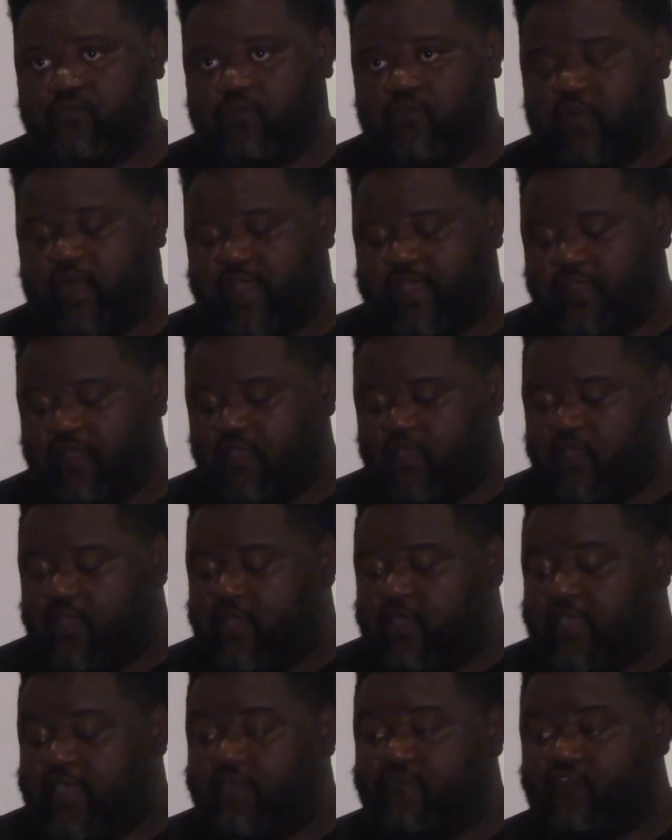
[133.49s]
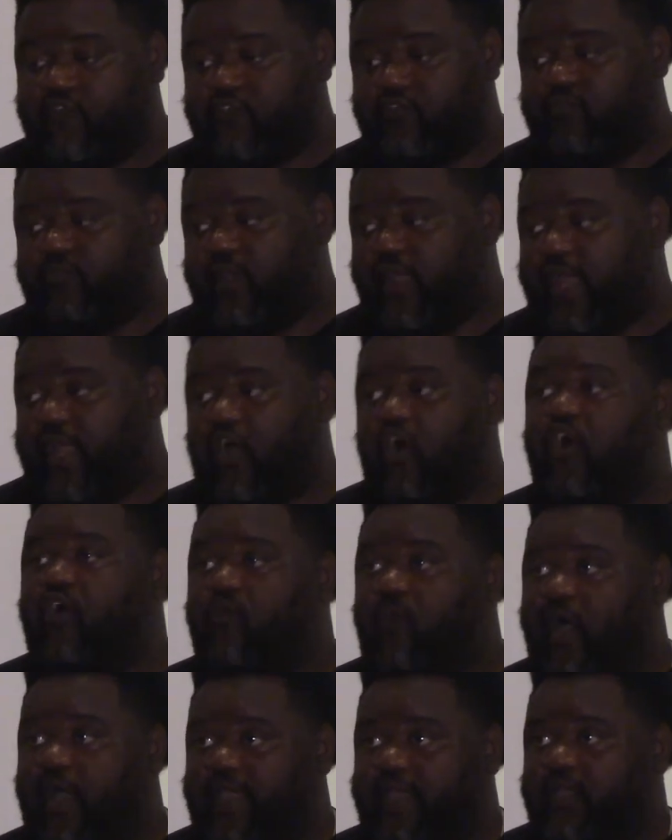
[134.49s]
right? If it's black
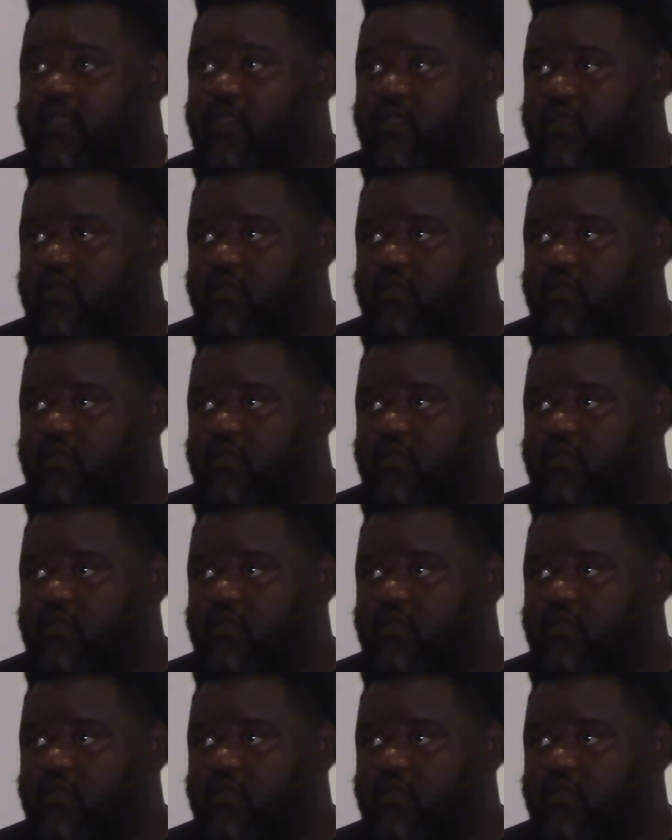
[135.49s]
or white,